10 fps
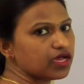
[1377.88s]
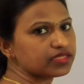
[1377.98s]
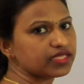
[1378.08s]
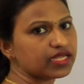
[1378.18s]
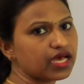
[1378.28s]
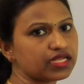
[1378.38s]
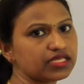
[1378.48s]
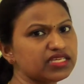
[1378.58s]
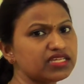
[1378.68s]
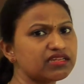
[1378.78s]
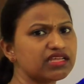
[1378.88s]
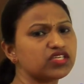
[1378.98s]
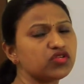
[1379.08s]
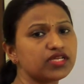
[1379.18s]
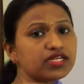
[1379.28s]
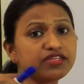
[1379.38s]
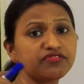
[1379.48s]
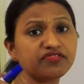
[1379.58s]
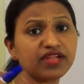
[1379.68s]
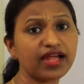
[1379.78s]
there are irregularly
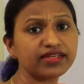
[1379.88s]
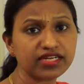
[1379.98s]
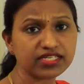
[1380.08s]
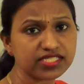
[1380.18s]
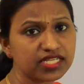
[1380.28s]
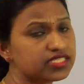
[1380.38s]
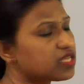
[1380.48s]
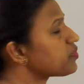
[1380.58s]
flattened cells are